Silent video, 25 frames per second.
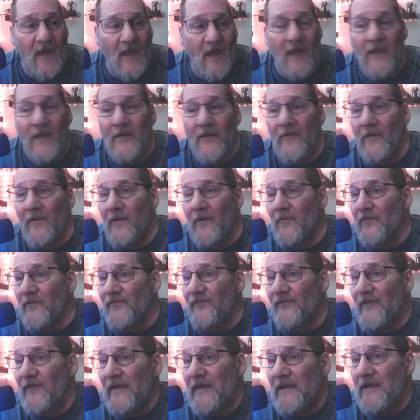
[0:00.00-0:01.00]
agree
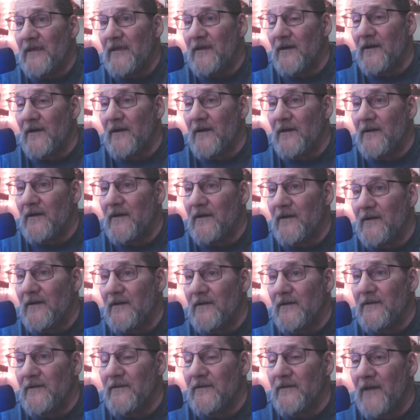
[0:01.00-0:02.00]
with the
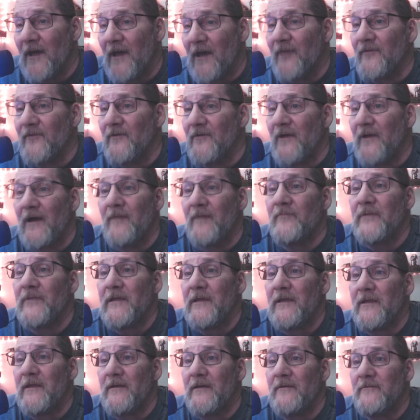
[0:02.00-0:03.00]
Heather not
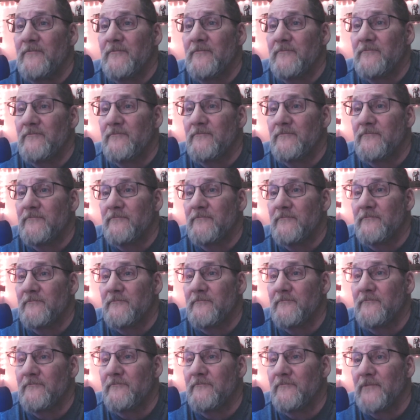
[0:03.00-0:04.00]
being,
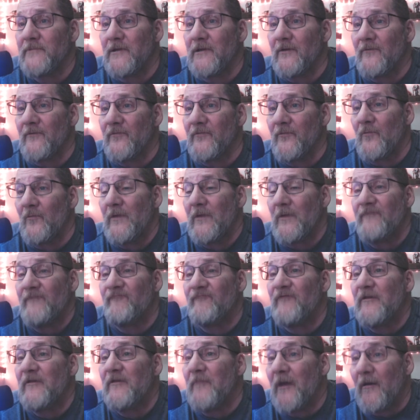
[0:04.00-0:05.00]
the weak
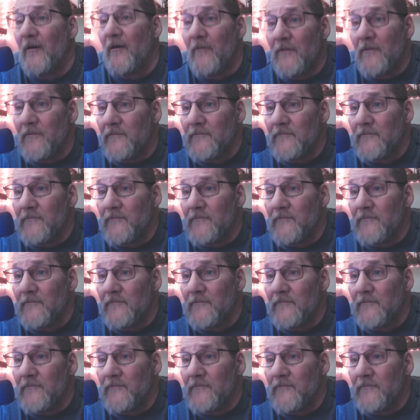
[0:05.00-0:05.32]
female.